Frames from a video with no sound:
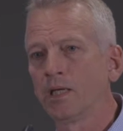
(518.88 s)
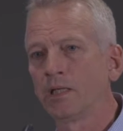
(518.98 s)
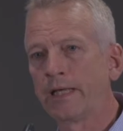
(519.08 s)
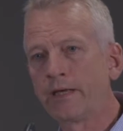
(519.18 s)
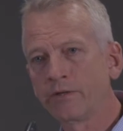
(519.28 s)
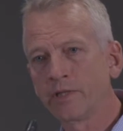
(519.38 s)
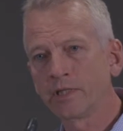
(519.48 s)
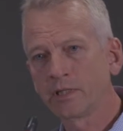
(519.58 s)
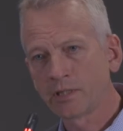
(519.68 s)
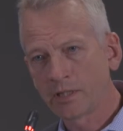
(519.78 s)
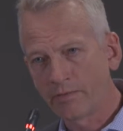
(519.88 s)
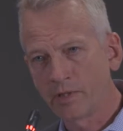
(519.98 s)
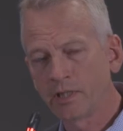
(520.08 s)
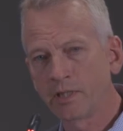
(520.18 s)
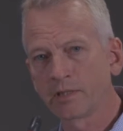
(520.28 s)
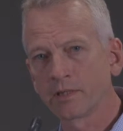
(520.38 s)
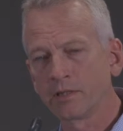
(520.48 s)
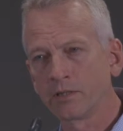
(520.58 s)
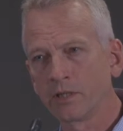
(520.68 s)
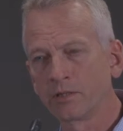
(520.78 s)
Later in the 17th
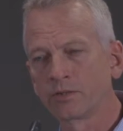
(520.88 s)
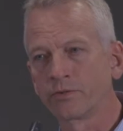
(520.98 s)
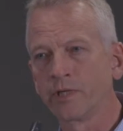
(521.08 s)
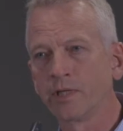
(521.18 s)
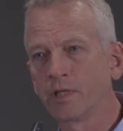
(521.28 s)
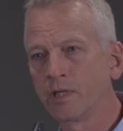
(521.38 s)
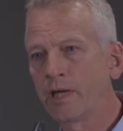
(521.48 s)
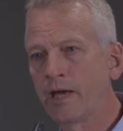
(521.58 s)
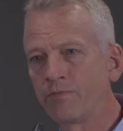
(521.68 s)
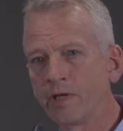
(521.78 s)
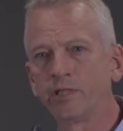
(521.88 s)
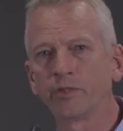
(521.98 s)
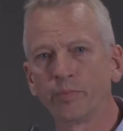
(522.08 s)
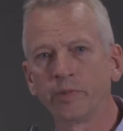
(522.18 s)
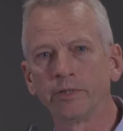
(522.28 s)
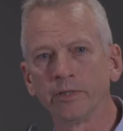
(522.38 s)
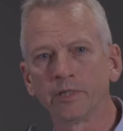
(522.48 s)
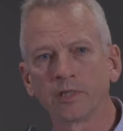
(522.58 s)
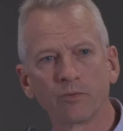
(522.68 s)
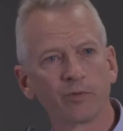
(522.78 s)
century, cafes appeared
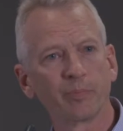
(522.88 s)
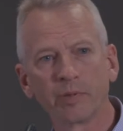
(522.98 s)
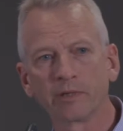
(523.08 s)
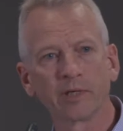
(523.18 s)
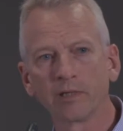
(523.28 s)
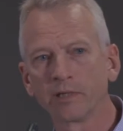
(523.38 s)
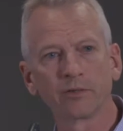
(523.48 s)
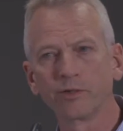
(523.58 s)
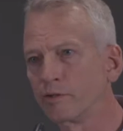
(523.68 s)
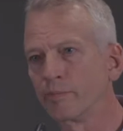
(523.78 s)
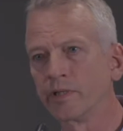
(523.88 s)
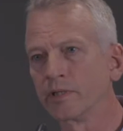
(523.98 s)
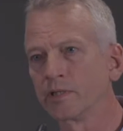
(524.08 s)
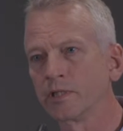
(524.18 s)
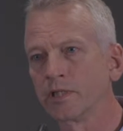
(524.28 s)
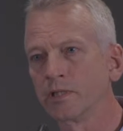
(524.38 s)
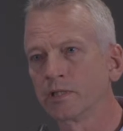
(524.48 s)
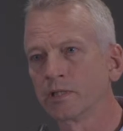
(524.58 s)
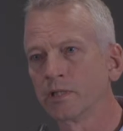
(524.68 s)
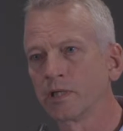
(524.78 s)
as they were appearing in other European
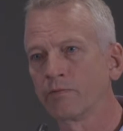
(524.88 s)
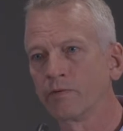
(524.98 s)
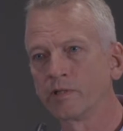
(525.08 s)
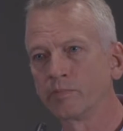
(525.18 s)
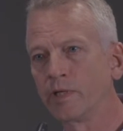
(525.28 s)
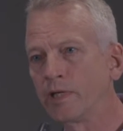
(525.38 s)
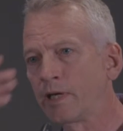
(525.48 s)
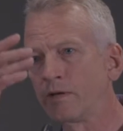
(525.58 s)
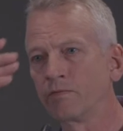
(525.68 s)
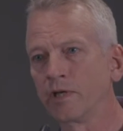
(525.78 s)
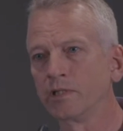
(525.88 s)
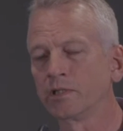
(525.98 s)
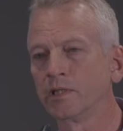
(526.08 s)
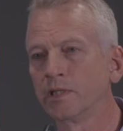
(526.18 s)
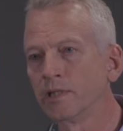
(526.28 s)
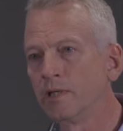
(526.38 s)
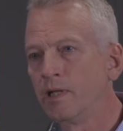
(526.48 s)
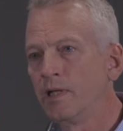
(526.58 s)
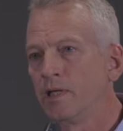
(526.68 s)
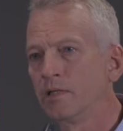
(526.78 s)
cities. Cafes, many cafes in the,
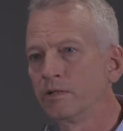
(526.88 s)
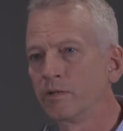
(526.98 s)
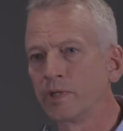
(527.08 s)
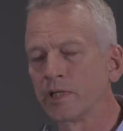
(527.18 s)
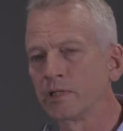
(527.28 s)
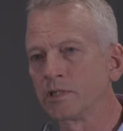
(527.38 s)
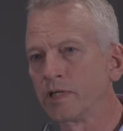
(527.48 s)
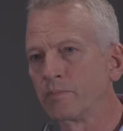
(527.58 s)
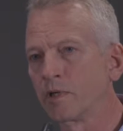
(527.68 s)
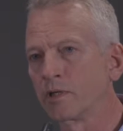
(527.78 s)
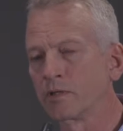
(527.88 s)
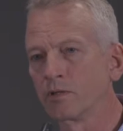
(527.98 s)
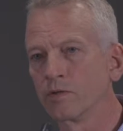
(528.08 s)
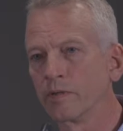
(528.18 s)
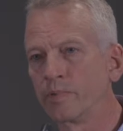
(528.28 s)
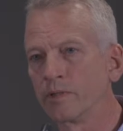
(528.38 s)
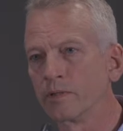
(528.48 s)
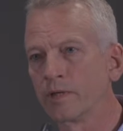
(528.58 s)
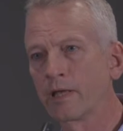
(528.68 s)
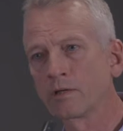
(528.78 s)
near the Piazza San Marco
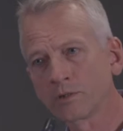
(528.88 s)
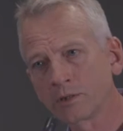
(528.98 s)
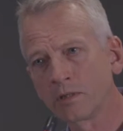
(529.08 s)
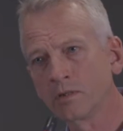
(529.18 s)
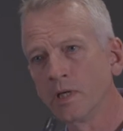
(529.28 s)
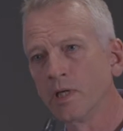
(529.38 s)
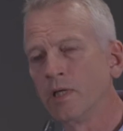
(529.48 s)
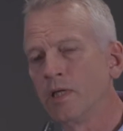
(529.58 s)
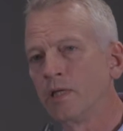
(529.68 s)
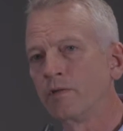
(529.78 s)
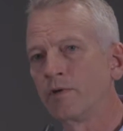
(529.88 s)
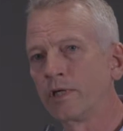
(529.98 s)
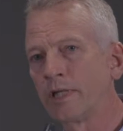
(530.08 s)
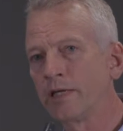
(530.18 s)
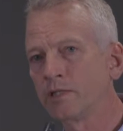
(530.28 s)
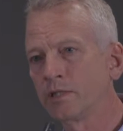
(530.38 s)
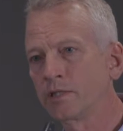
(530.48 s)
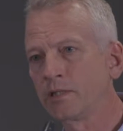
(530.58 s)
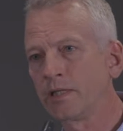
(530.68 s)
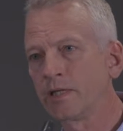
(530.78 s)
appeared. And also, in the very late
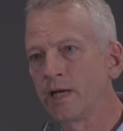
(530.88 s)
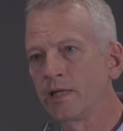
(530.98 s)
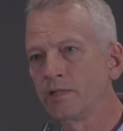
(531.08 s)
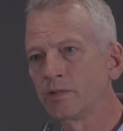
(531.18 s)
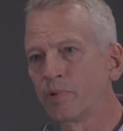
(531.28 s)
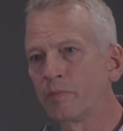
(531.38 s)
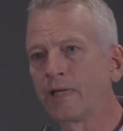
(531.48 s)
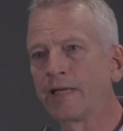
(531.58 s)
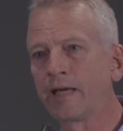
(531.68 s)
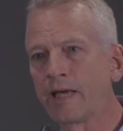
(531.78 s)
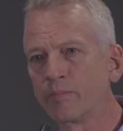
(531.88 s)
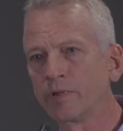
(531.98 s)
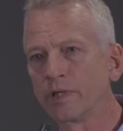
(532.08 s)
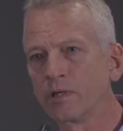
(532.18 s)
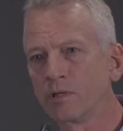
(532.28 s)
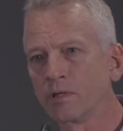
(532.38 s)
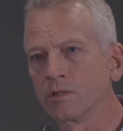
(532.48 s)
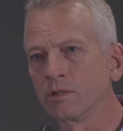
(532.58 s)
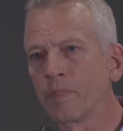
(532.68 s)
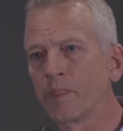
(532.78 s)
1690s, the public gambling
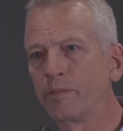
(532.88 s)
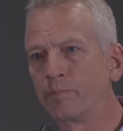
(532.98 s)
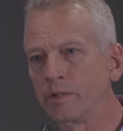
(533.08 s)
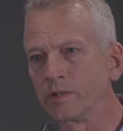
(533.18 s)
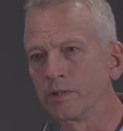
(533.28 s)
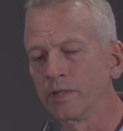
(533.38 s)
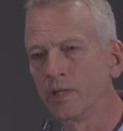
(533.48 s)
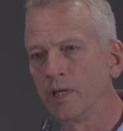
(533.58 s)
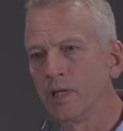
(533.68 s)
hall appeared.